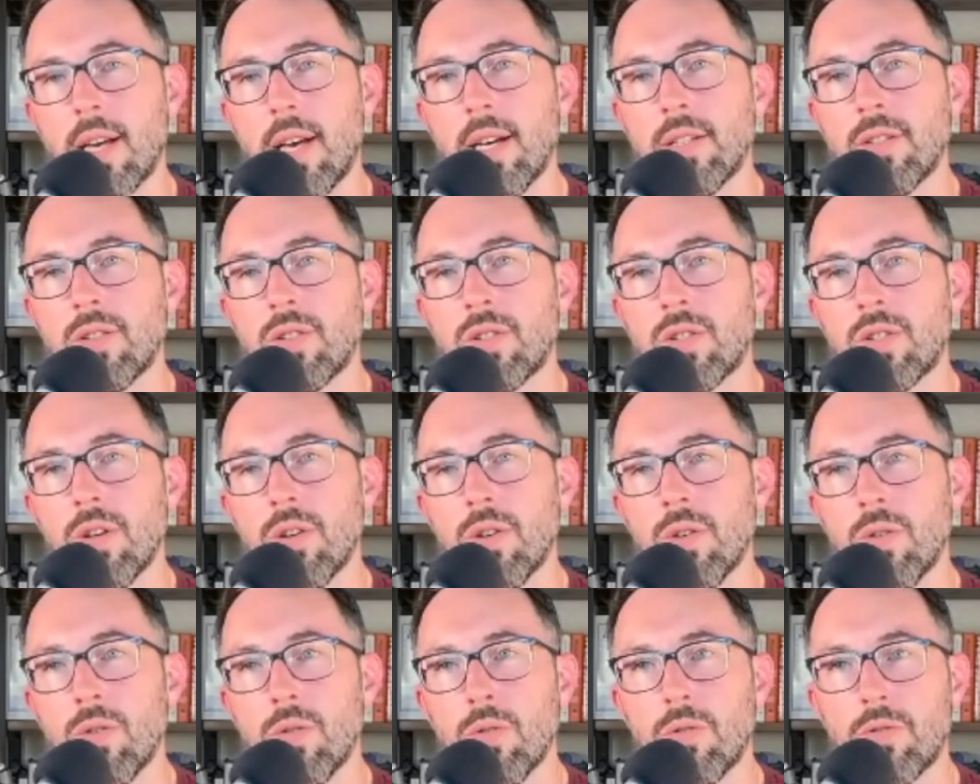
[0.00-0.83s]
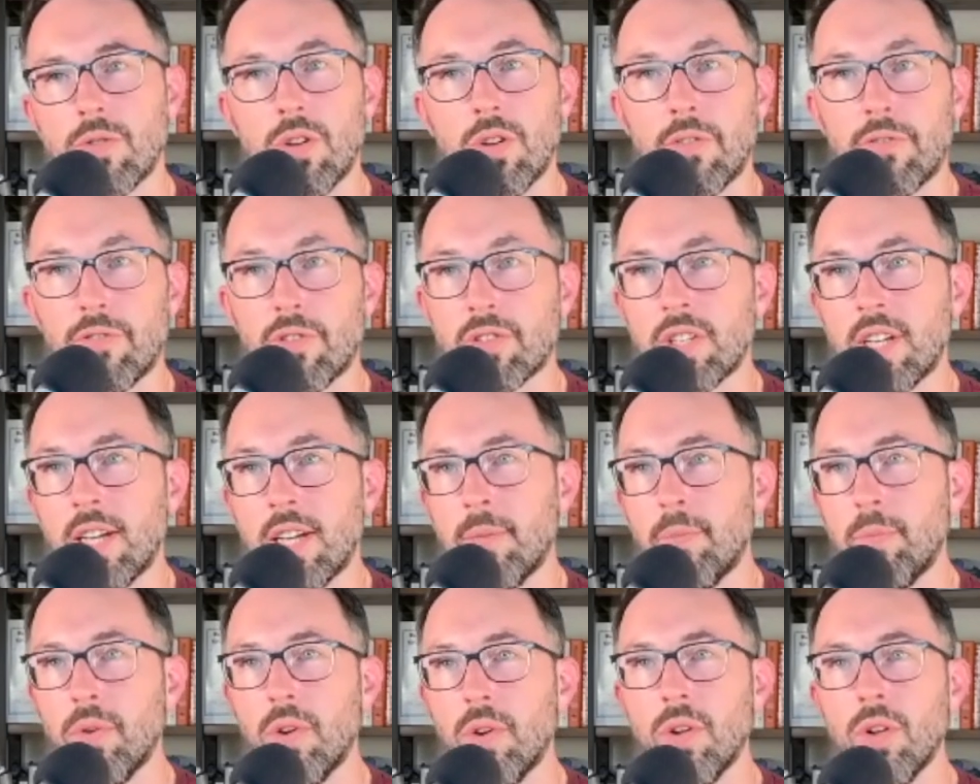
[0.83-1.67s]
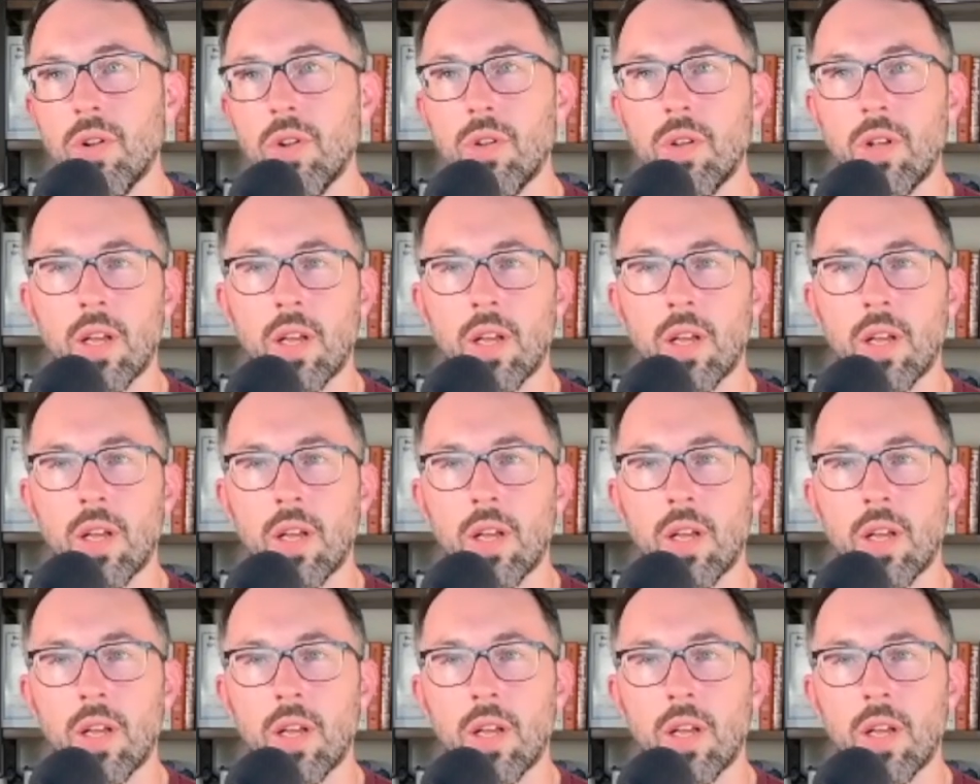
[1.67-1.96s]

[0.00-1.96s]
And so, you know, for example,